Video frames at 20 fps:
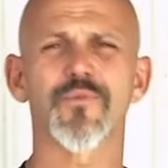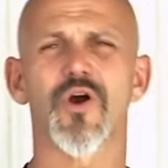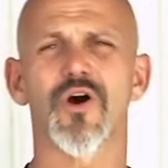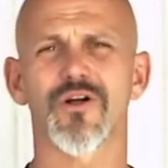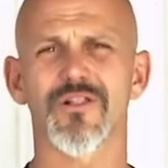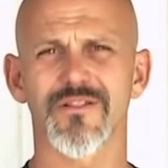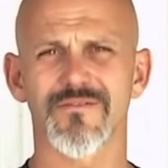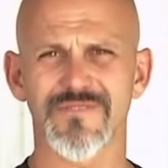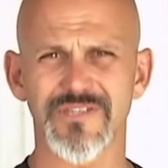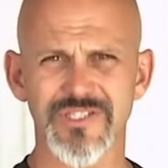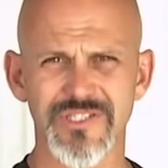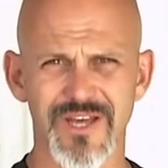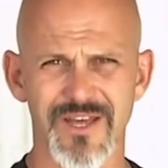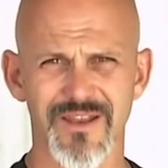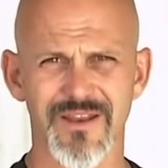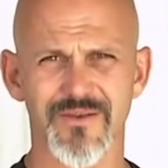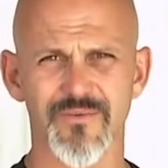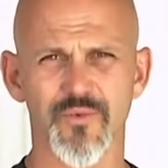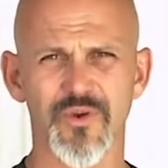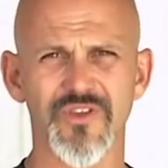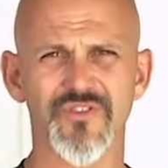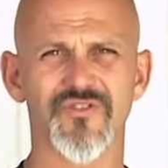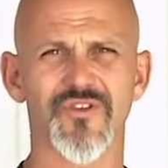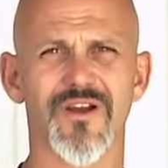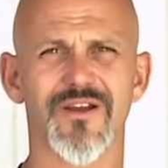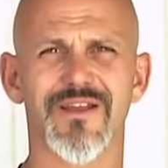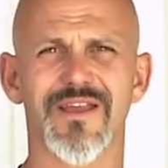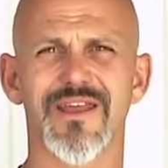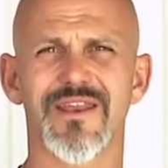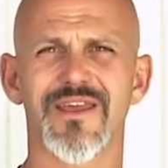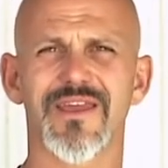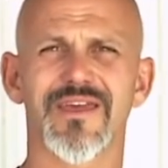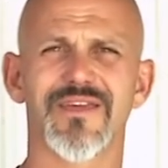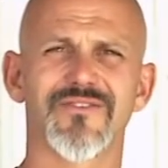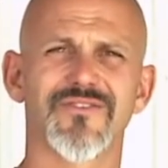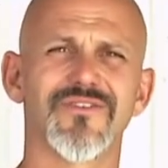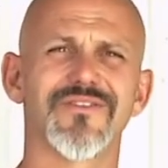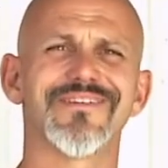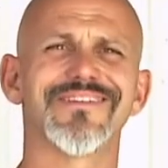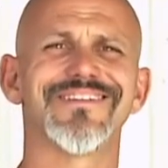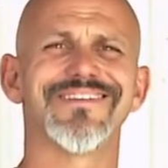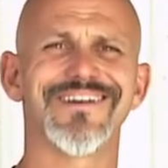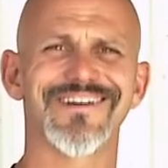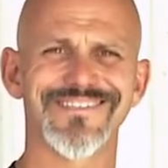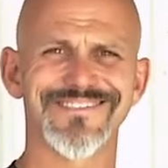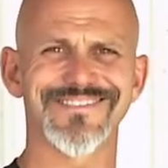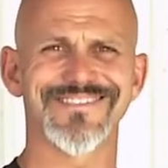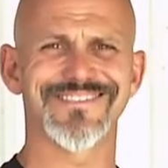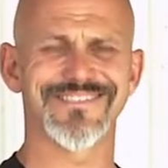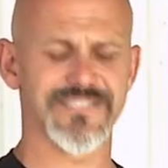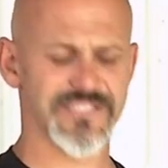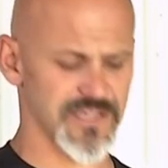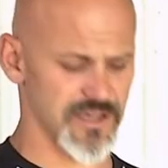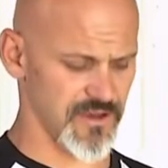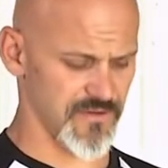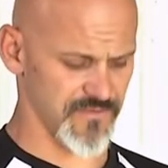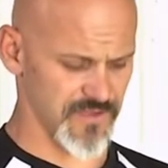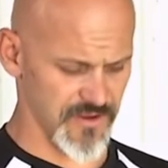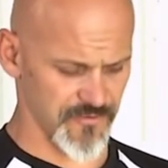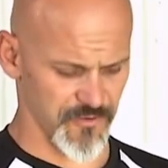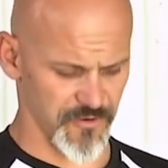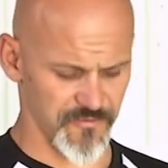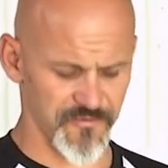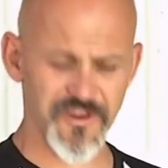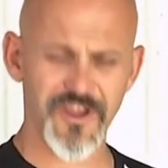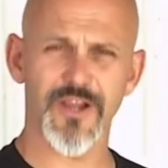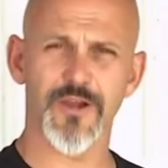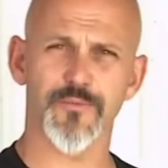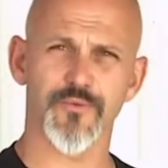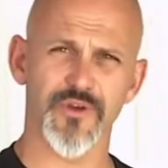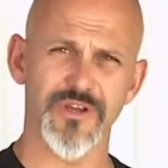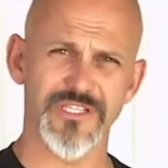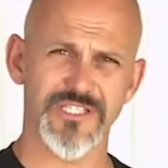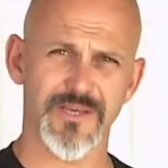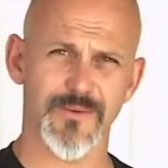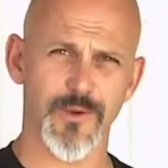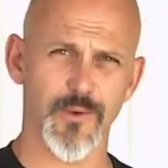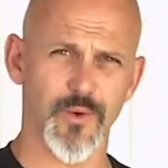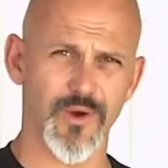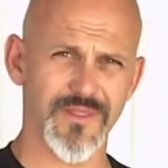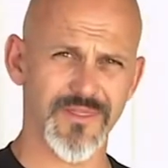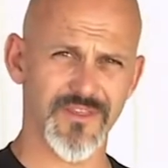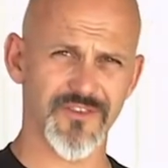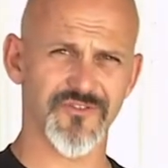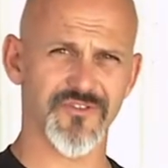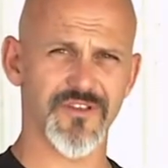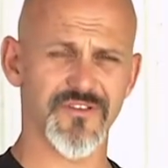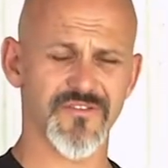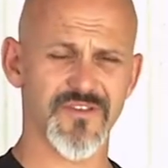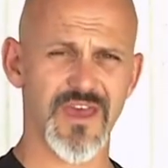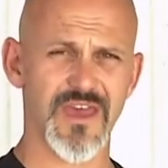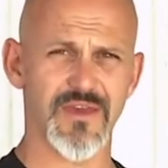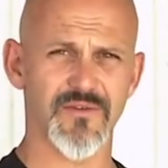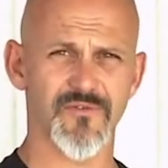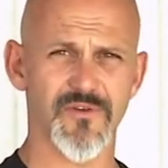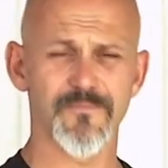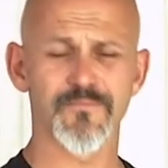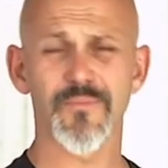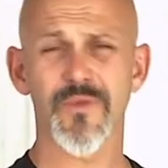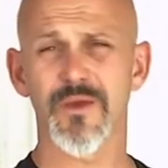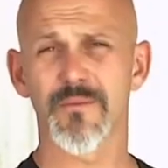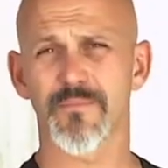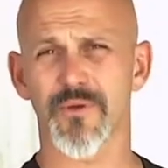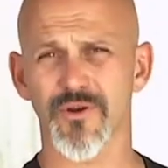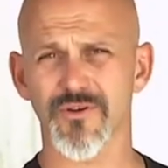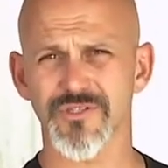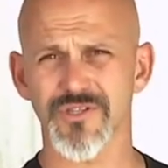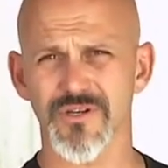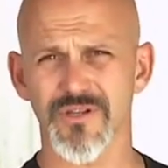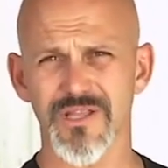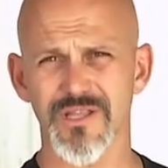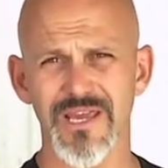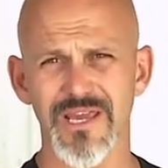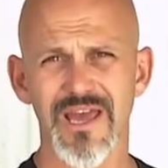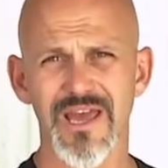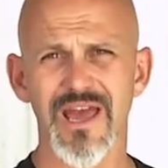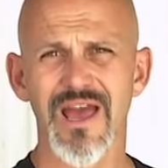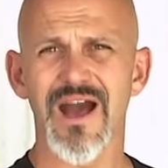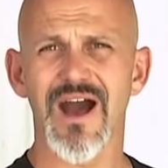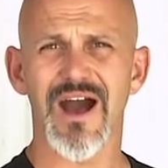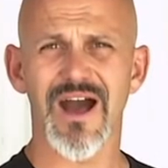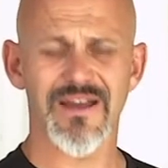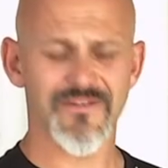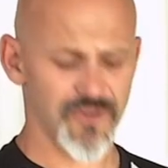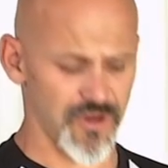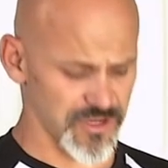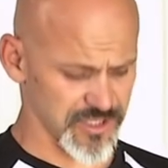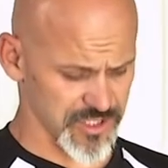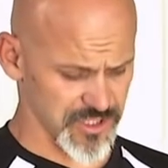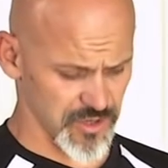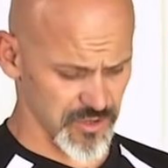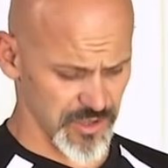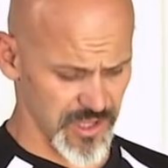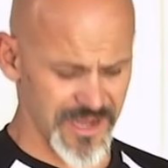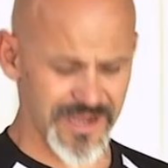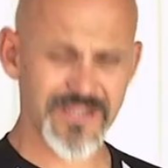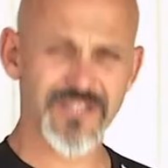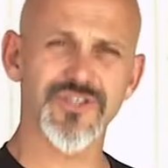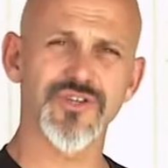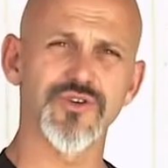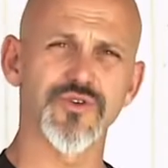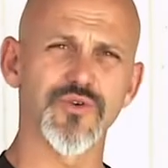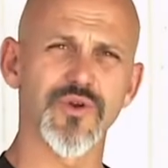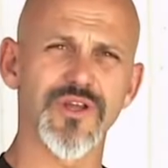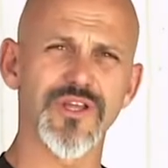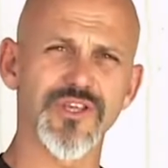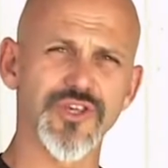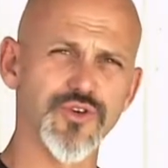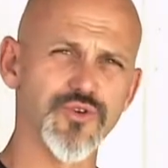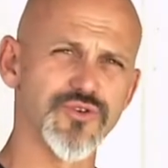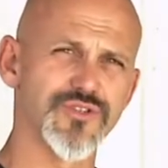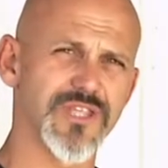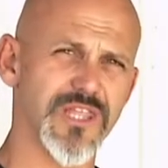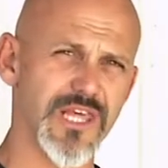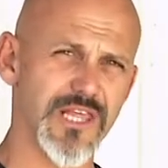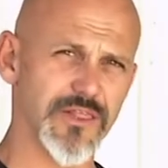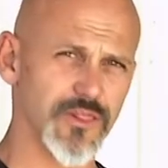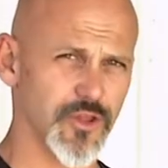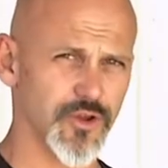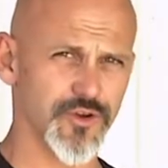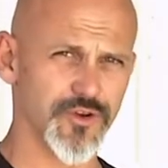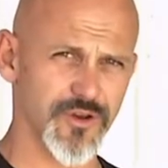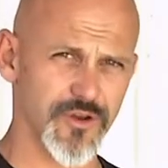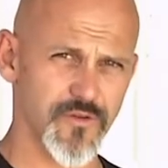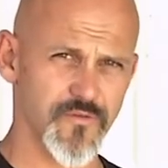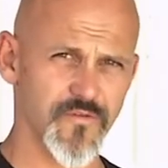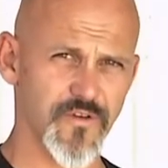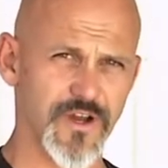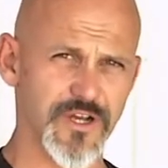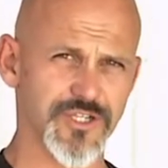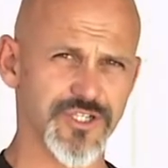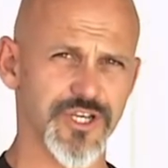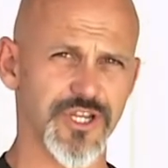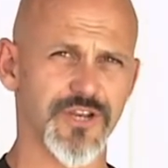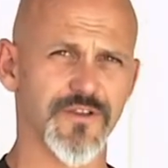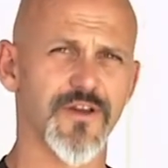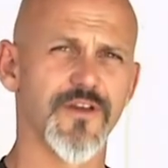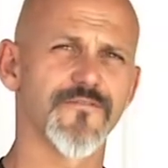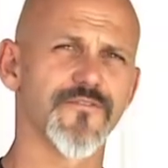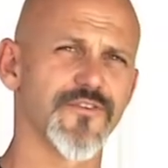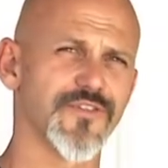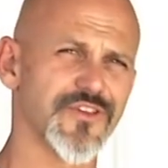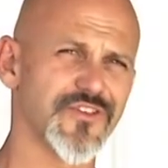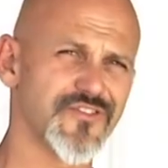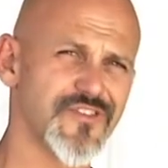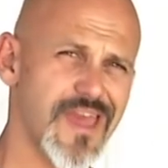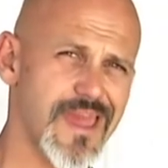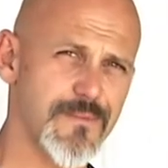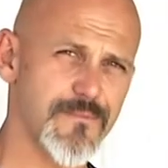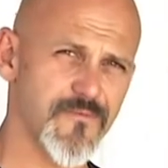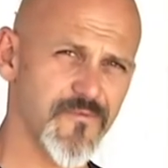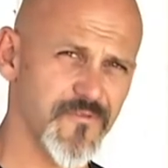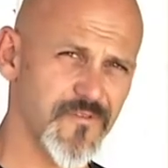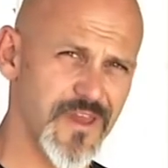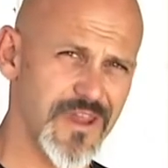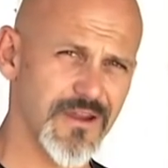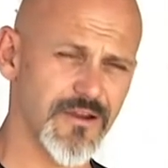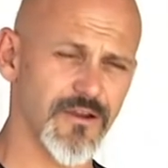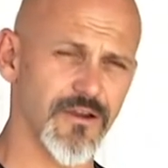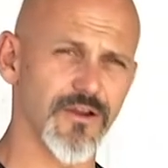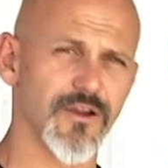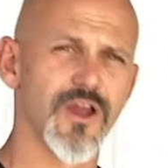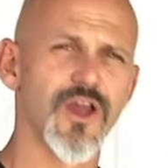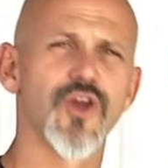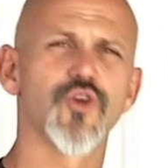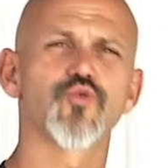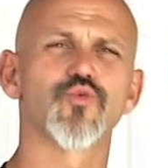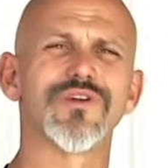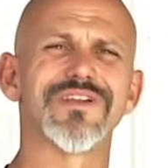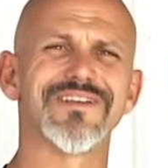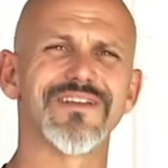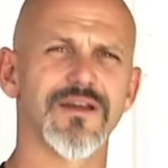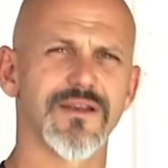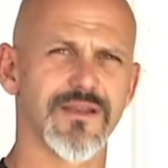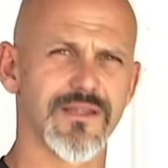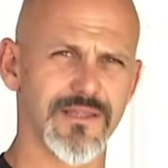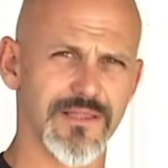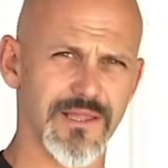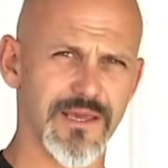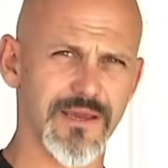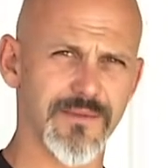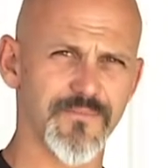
all of a sudden we start getting into the dozens of different fingerprints that we want this to save. Personally, I've also liked to use the learn function for the same finger redundantly.